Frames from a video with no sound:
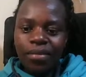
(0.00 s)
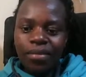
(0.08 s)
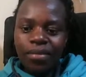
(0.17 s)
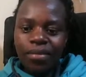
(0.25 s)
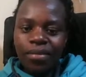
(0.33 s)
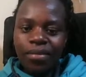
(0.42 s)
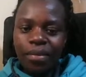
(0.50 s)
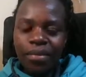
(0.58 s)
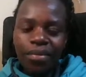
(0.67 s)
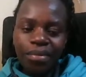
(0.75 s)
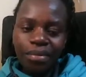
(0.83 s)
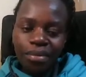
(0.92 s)

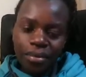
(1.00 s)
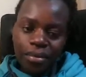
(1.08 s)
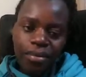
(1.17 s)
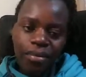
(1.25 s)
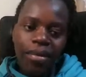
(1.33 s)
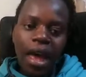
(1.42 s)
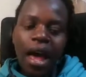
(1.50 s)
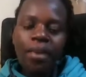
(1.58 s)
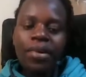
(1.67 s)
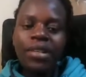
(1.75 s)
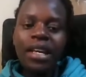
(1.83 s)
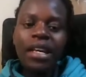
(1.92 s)
um, I
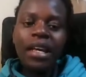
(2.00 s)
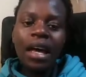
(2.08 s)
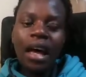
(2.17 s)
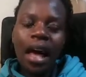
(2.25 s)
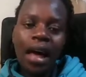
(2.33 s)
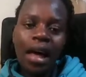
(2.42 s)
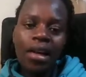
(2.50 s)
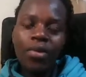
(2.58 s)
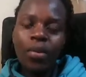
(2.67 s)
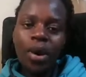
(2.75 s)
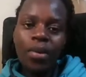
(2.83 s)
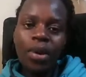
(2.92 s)
was saying,
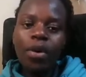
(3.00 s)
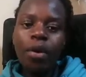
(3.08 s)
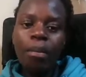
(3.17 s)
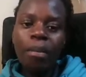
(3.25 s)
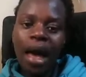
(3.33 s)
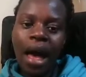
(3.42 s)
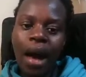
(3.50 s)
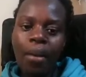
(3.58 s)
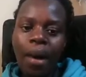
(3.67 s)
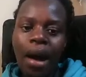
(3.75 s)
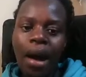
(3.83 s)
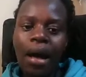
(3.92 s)
when we compare
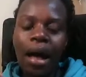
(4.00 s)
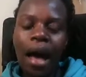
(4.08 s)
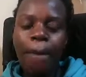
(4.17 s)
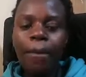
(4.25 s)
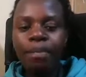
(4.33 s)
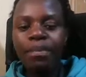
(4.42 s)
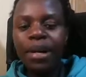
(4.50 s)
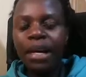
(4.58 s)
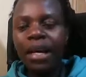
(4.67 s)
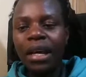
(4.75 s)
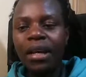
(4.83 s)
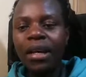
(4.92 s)
our
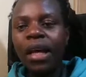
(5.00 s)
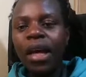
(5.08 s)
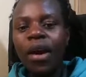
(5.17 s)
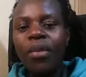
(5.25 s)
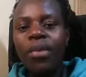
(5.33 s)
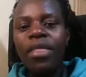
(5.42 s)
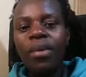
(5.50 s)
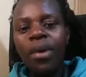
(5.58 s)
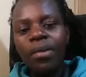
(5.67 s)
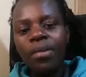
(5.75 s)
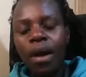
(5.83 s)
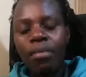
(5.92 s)
upbringing with the
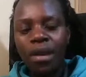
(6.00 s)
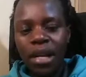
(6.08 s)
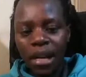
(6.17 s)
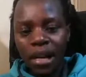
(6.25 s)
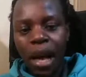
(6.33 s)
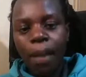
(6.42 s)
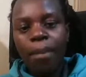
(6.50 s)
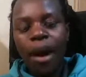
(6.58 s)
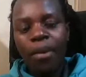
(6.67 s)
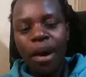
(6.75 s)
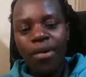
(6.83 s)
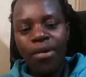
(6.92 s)
way we are bringing up
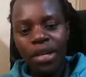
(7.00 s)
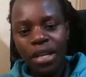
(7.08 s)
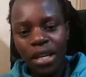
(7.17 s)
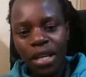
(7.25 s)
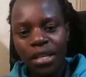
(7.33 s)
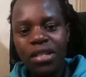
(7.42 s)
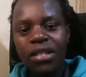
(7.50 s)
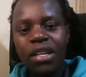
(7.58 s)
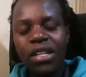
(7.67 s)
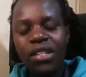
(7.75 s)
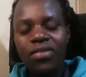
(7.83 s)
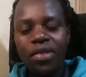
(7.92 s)
our own kids,
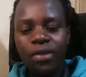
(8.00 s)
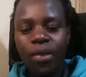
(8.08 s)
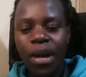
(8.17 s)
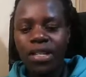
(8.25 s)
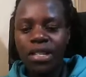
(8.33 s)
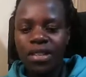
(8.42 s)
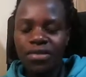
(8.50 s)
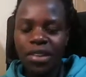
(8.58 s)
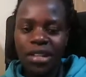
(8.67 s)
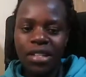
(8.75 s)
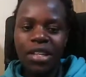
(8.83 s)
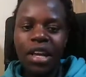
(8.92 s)
it's quite different.